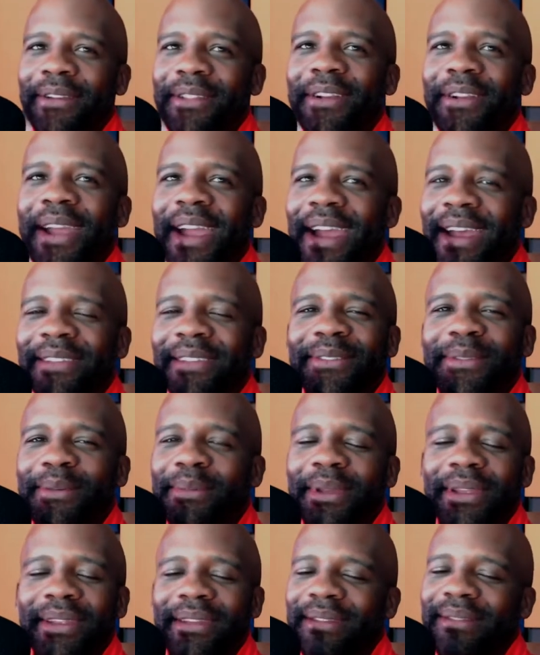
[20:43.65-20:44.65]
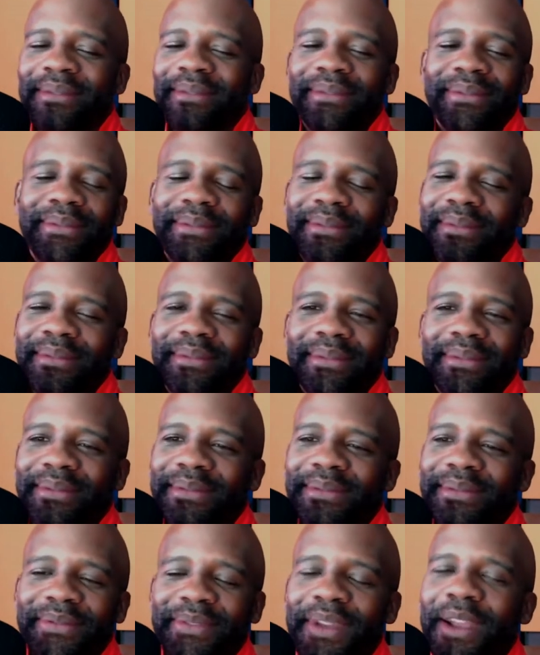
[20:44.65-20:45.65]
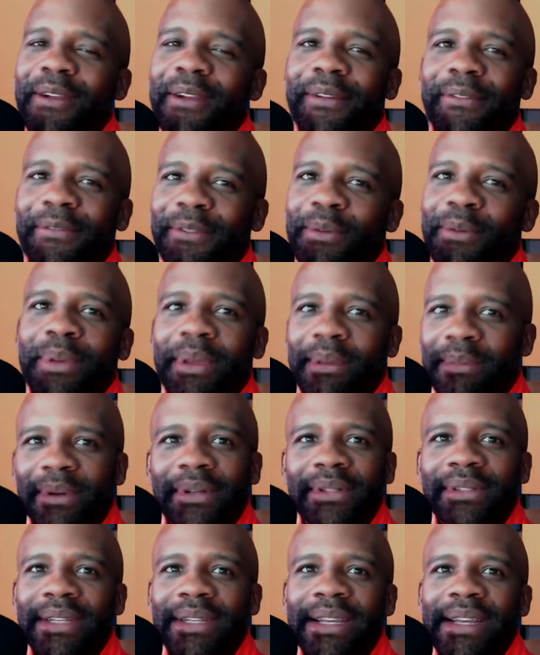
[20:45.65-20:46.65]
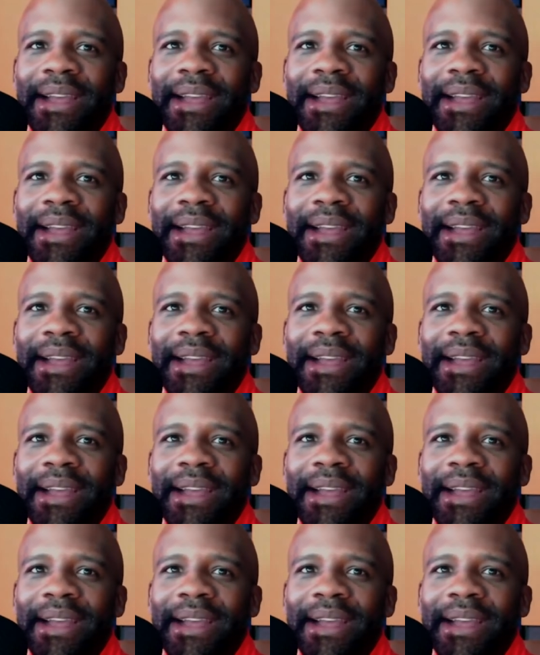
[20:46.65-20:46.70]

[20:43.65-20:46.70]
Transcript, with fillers: there has to be very few people.